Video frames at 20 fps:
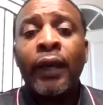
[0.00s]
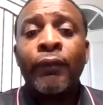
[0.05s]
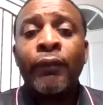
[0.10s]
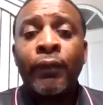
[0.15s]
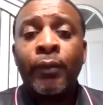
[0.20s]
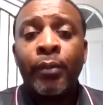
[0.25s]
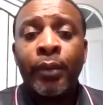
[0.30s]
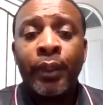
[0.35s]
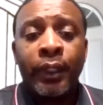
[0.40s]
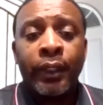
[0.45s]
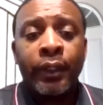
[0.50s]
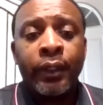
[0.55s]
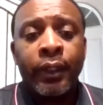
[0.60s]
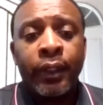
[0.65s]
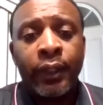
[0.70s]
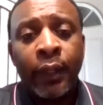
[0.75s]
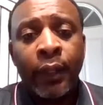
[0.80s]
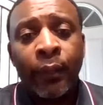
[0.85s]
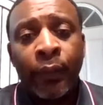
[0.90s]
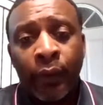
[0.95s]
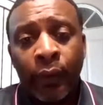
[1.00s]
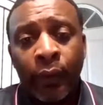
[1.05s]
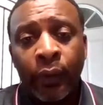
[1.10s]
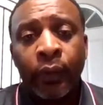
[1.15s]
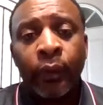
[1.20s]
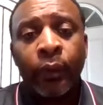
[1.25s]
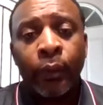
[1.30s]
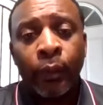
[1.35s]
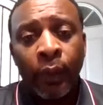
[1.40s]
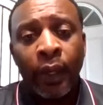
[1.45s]
God forbid they were
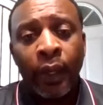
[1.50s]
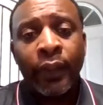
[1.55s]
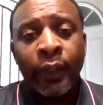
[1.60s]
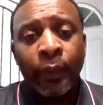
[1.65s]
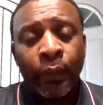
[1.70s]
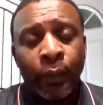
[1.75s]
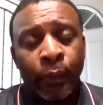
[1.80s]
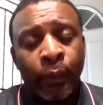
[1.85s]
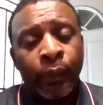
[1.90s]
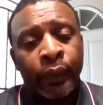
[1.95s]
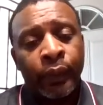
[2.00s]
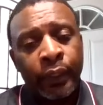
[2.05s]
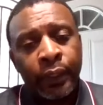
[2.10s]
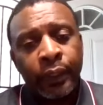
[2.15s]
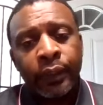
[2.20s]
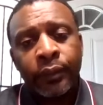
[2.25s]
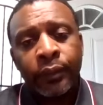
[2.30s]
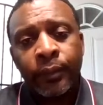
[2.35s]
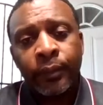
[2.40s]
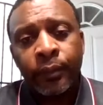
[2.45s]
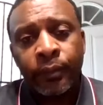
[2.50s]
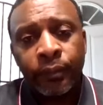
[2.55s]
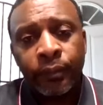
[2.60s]
hurt while they were working.